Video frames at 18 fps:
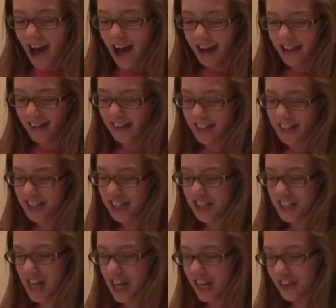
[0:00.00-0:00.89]
Hi, this
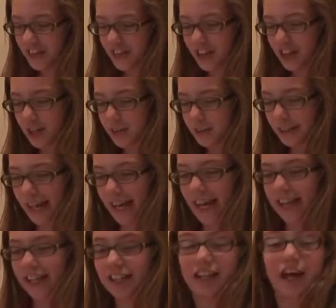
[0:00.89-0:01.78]
is Shannon with the
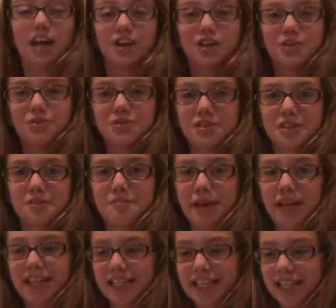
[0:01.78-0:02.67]
8 o'clock news and the
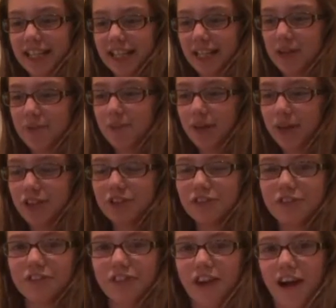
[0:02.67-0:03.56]
Painted Lady
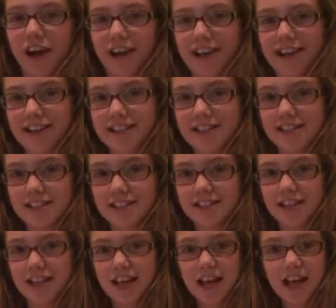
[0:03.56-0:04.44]
Butterflies.